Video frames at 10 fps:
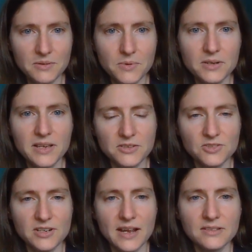where
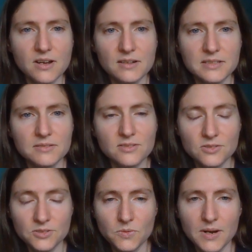yesterday I talked to
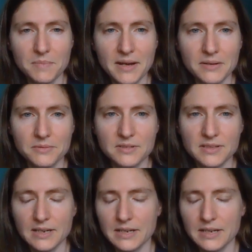you about